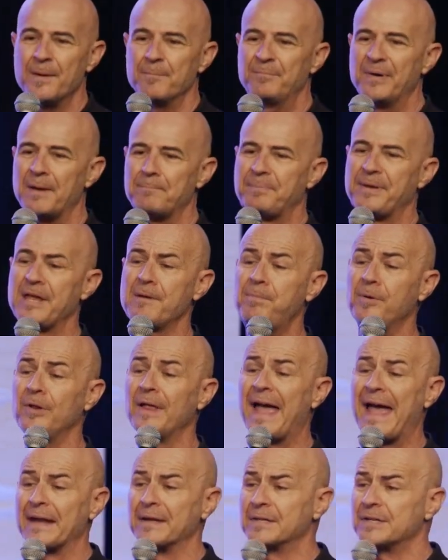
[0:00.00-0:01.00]
but
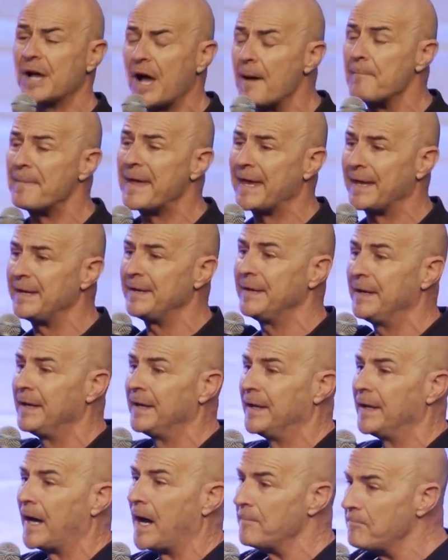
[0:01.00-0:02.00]
people had come in
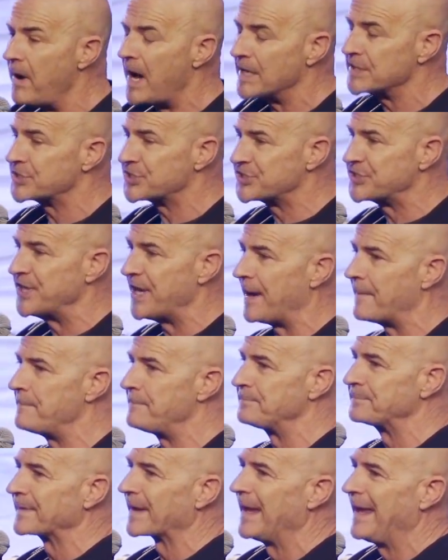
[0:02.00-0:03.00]
amongst
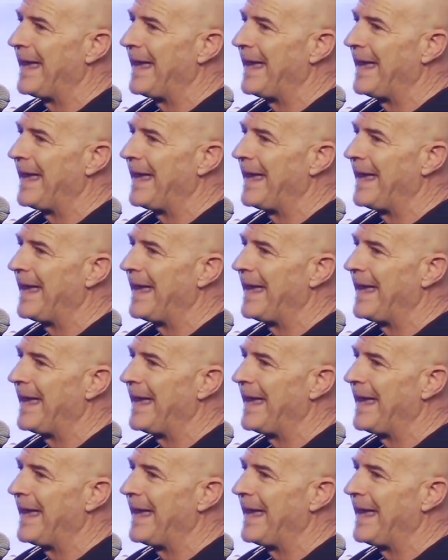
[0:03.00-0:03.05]
them